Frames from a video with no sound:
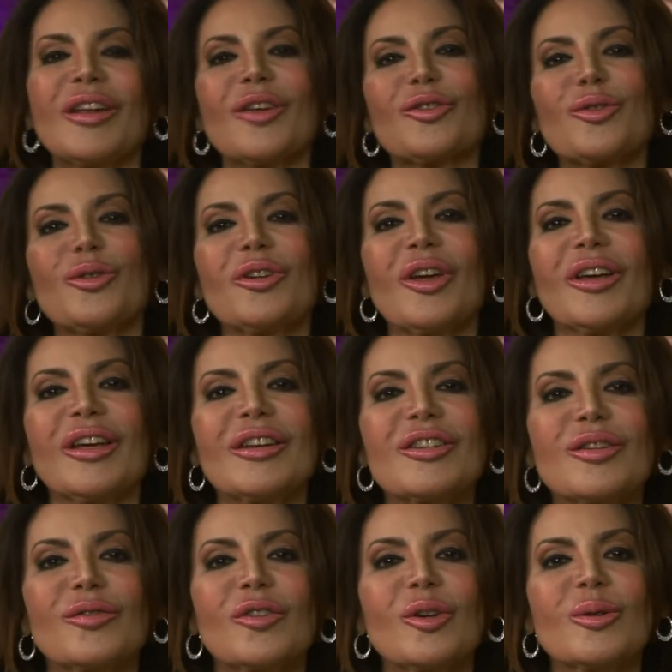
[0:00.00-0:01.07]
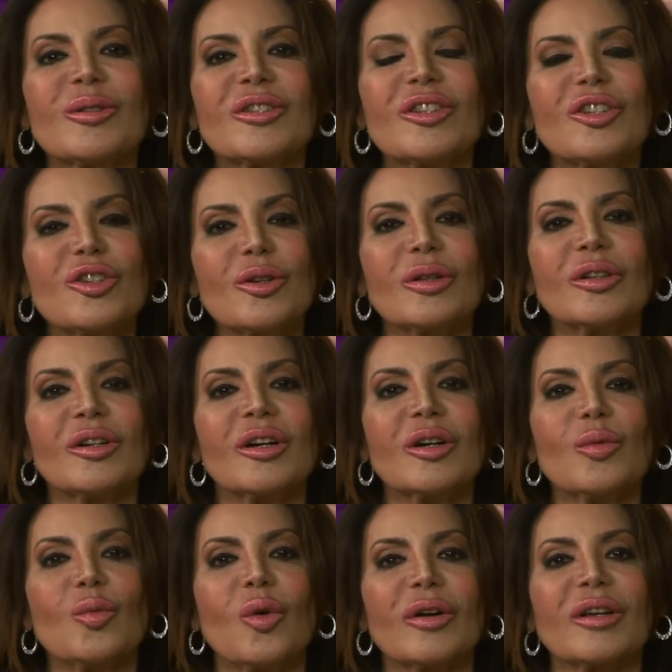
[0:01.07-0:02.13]
through your interviews, did you learn
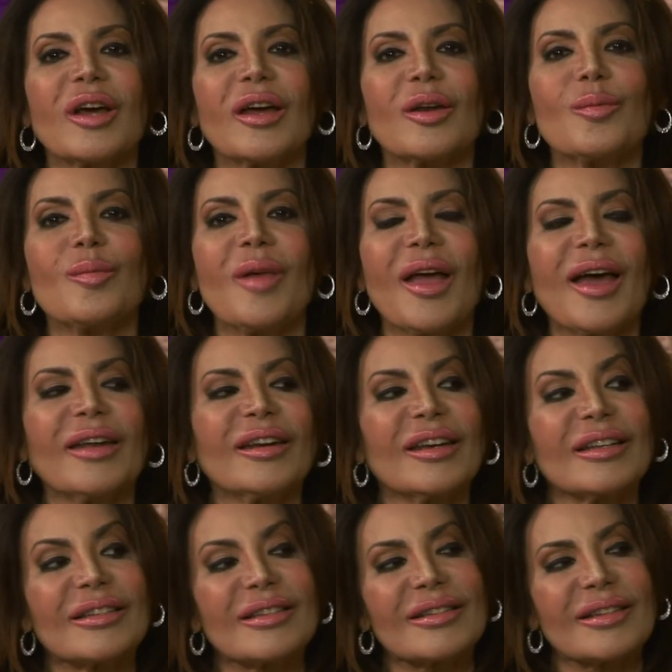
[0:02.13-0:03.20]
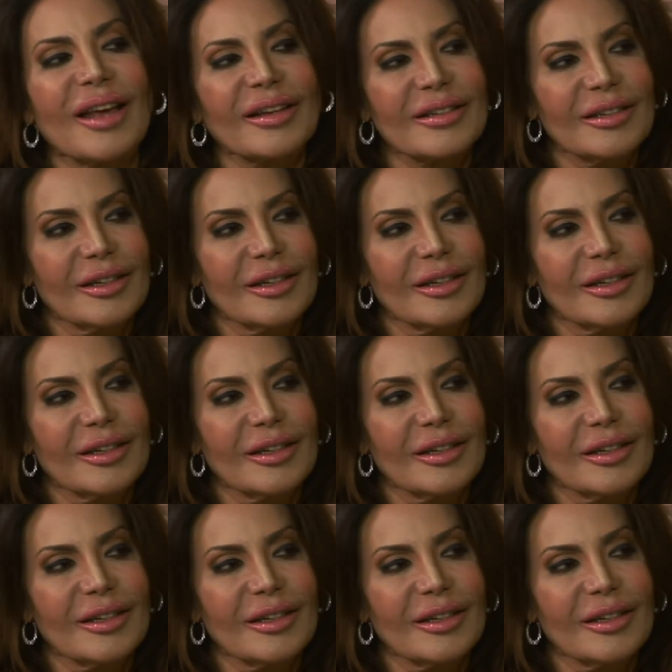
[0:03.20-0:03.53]
what kind of man is sexy